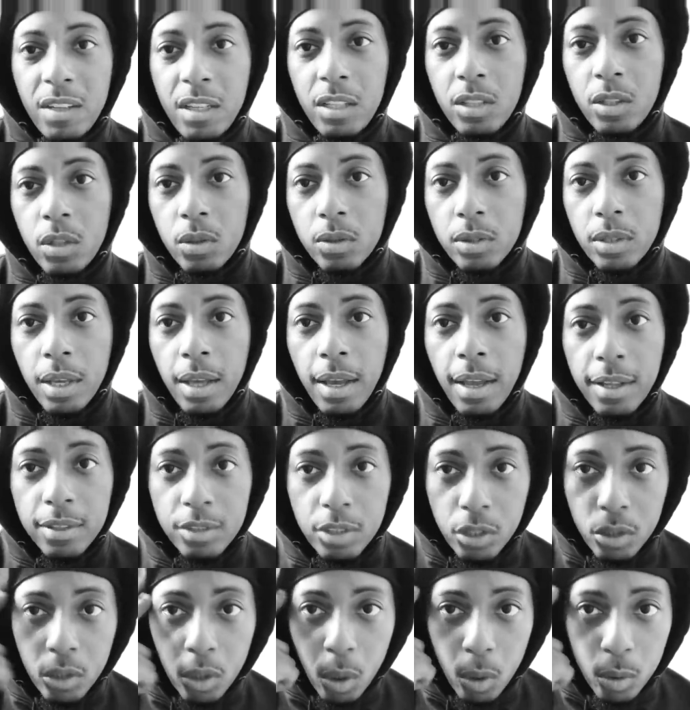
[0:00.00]
videos
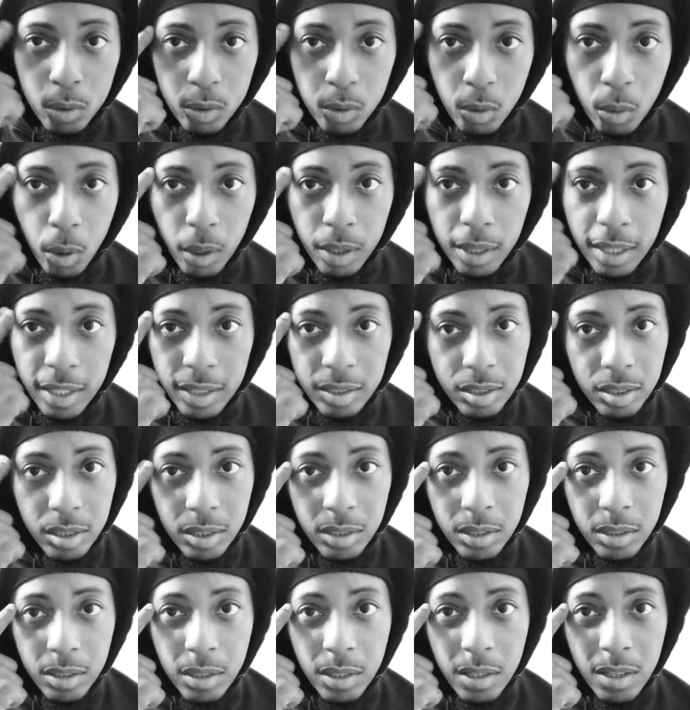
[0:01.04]
to those who are
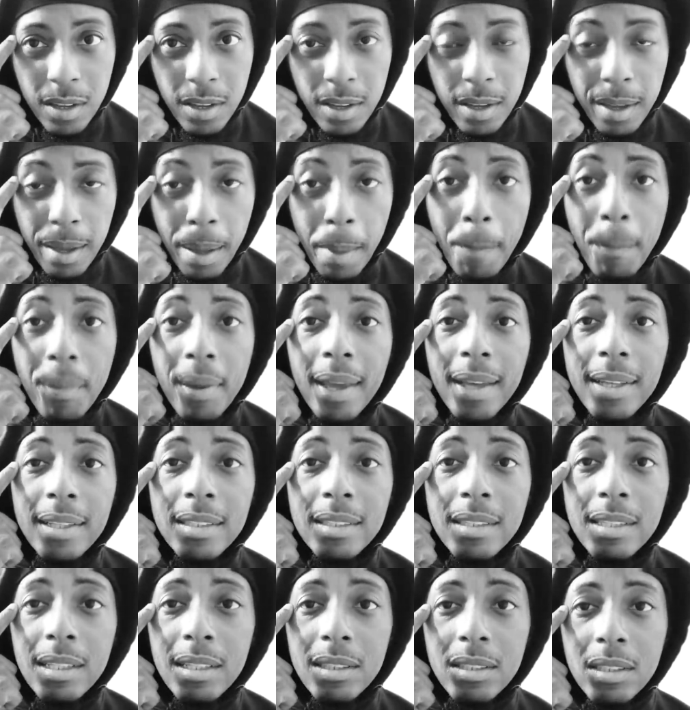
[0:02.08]
listening and paying
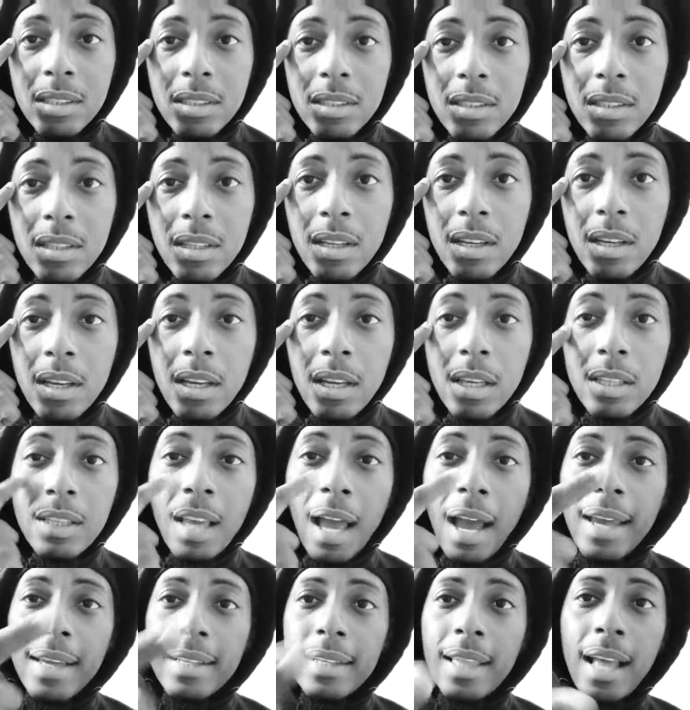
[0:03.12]
attention.
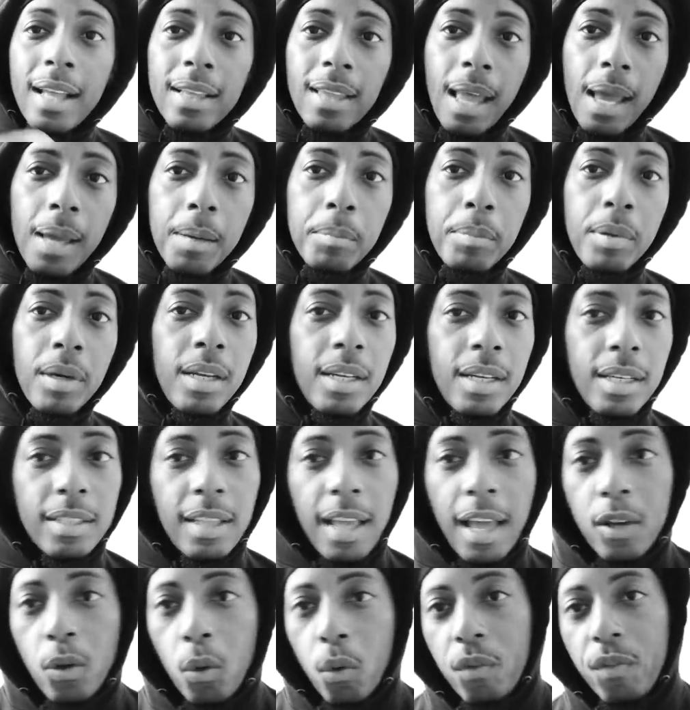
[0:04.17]
Y'all hit that like button, hit
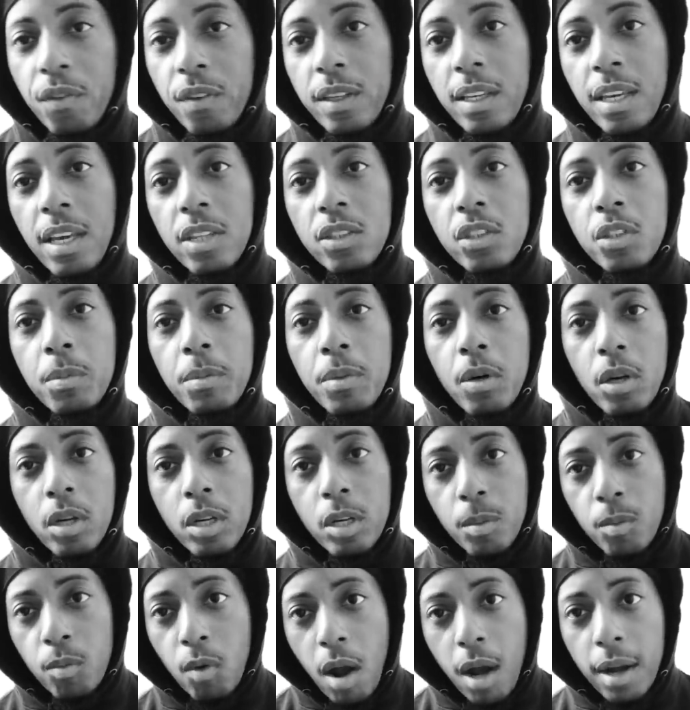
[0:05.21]
that notification bell,
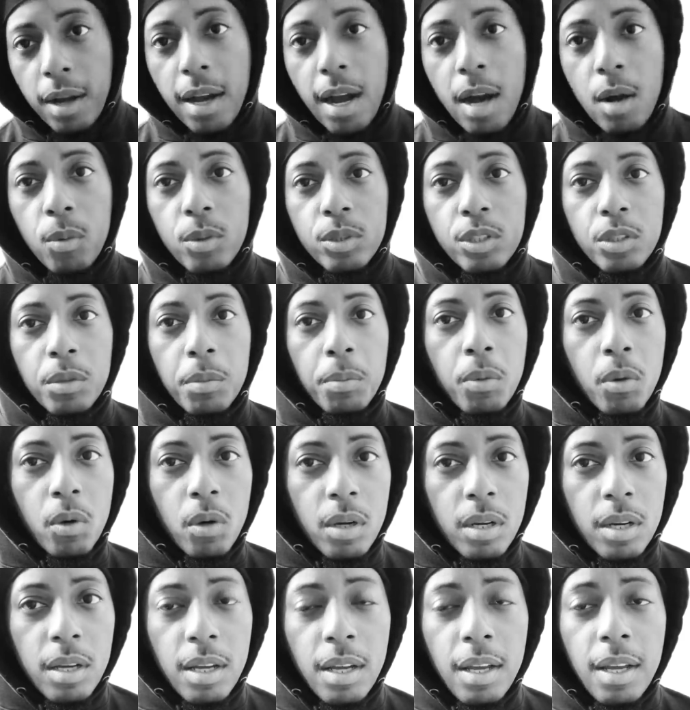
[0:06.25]
come rock out with your
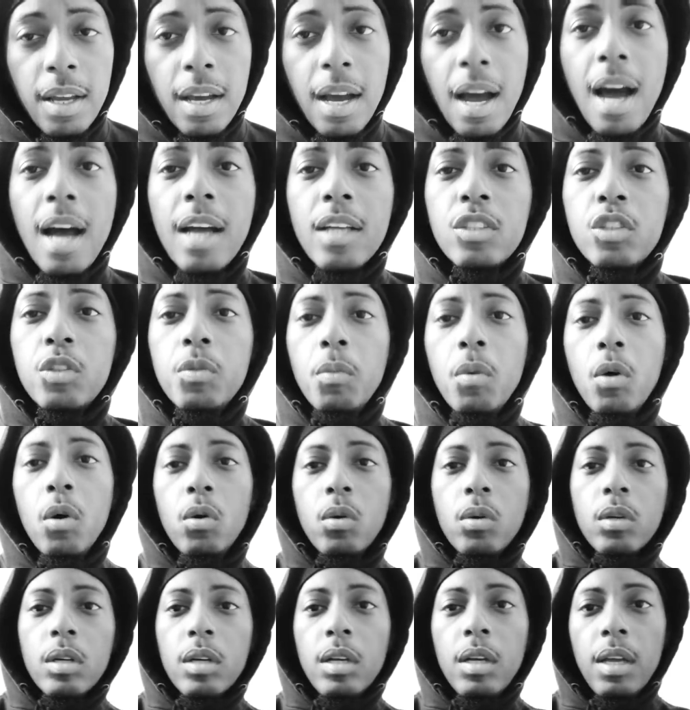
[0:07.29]
boy. I
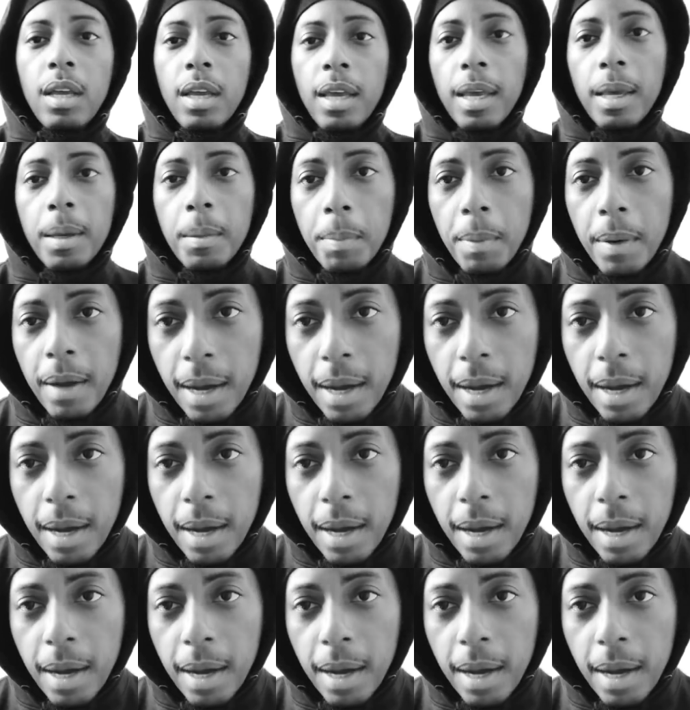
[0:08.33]
smoke hip